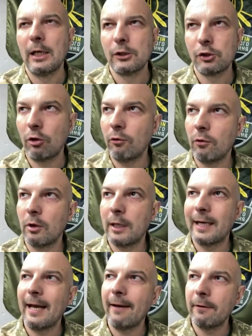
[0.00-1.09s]
So
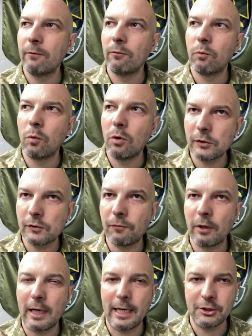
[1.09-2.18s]
having wars
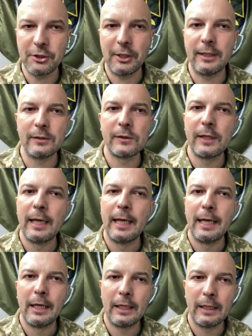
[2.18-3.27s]
for Russians
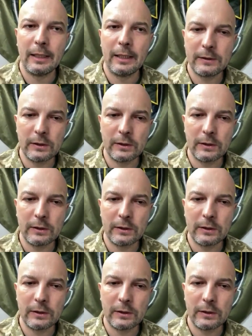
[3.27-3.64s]
is